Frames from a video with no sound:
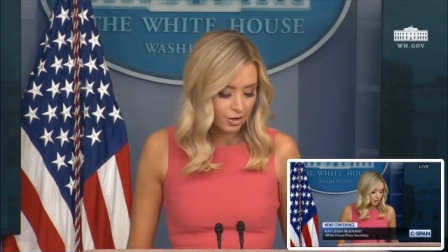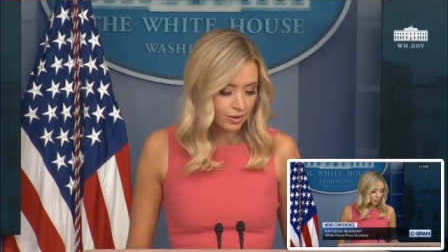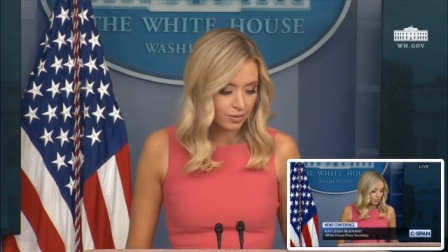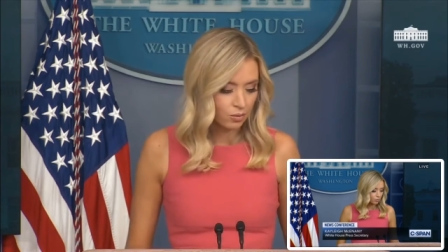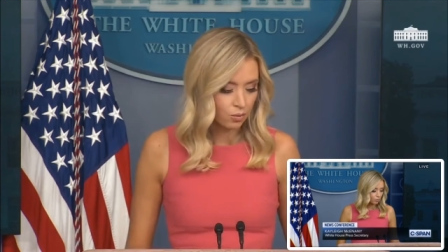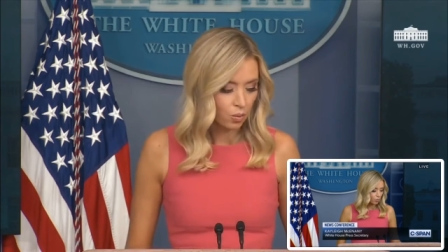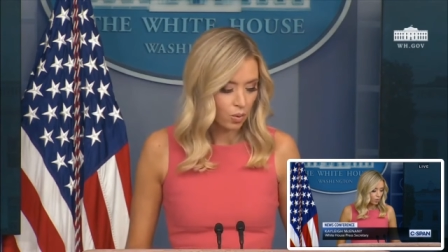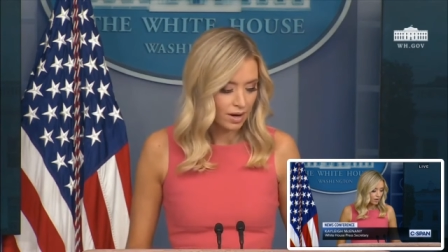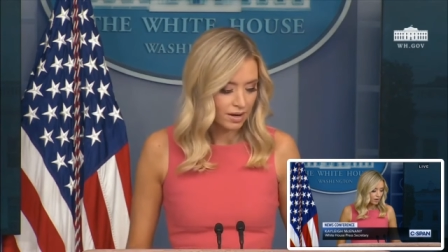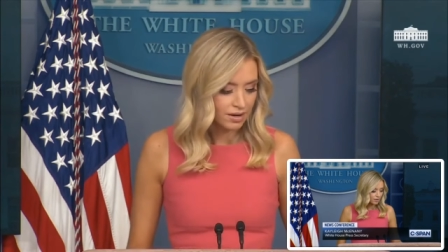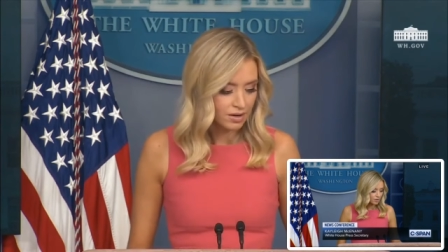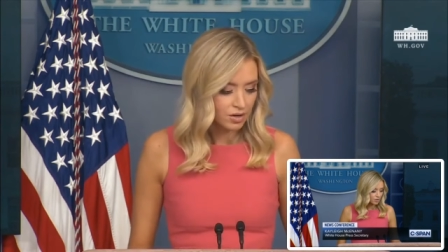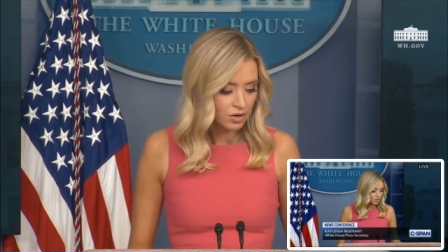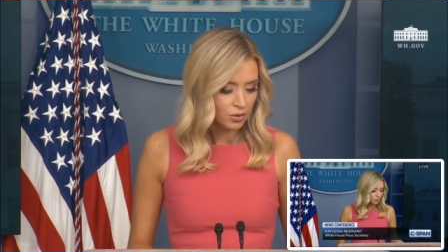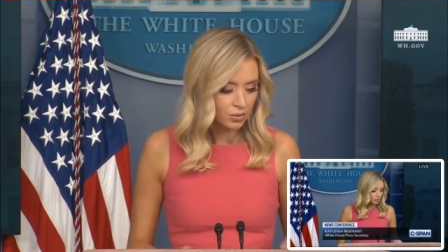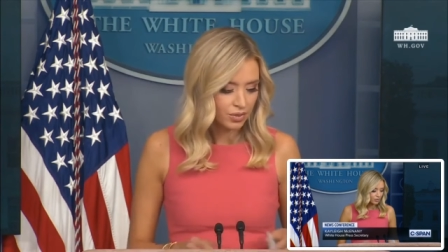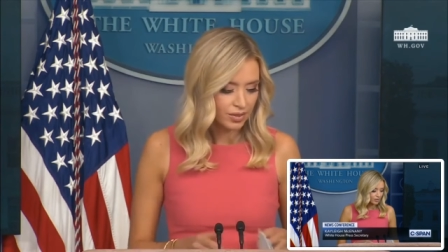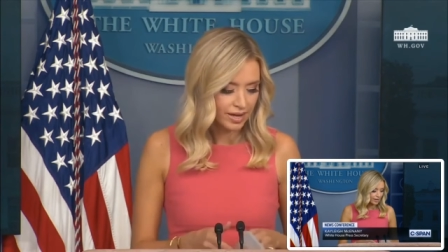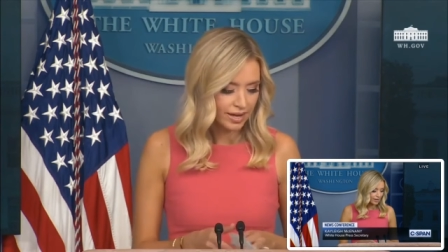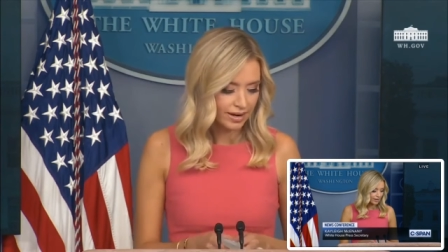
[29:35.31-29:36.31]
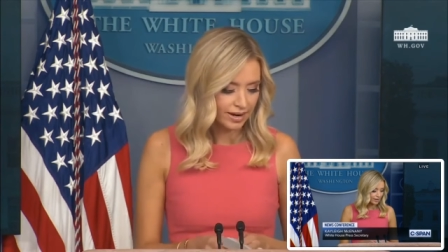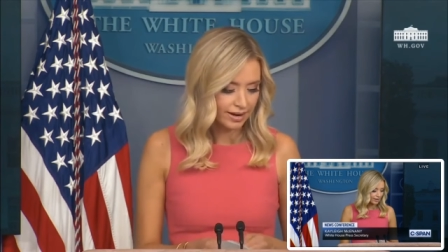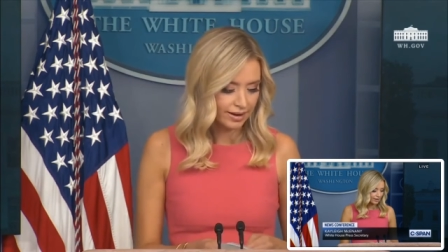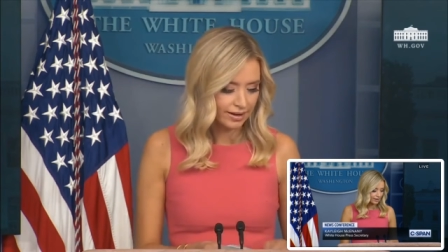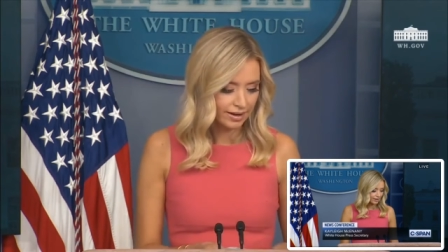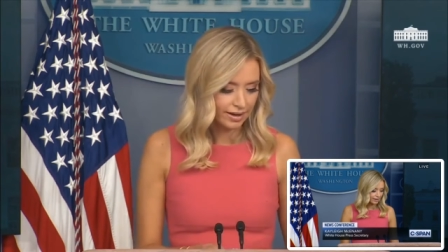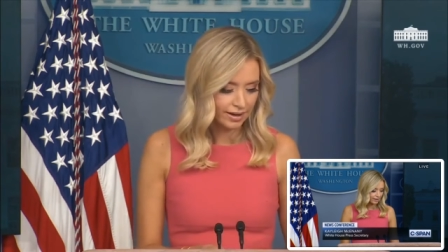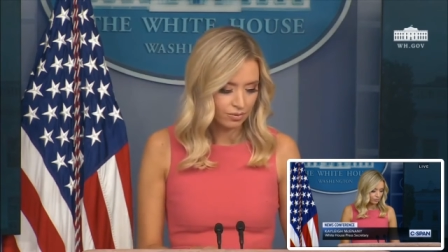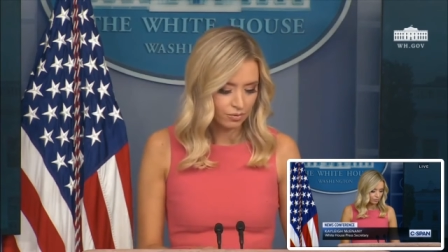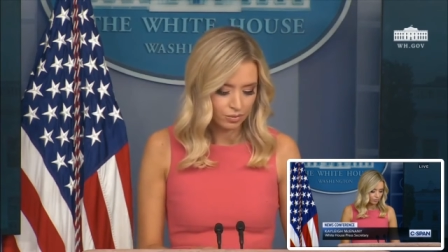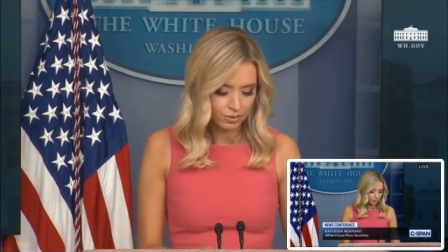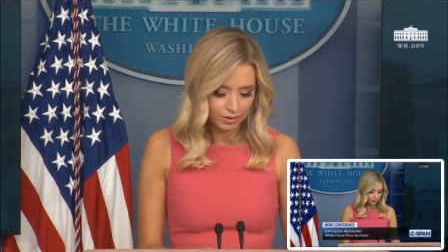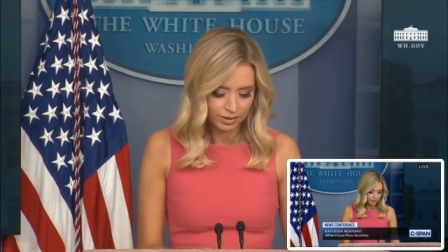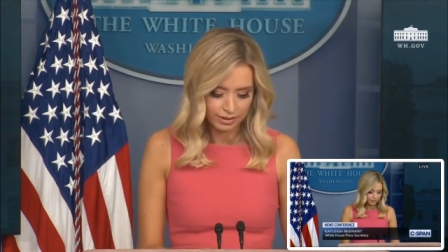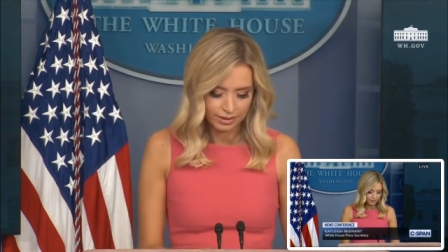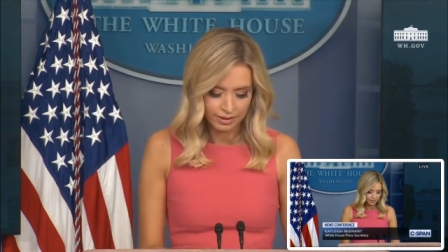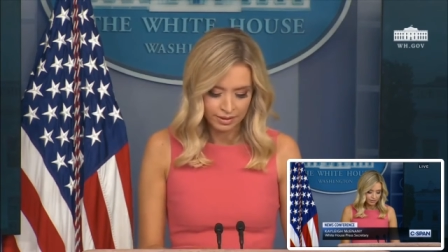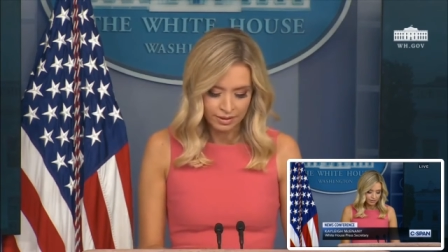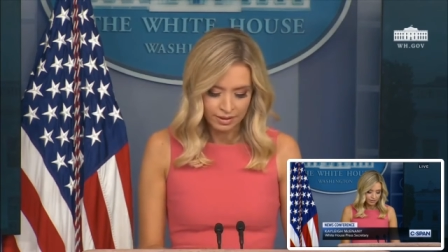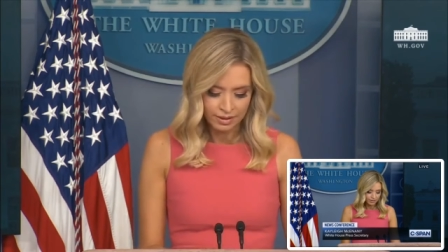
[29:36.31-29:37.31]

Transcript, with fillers: And one note that I, I really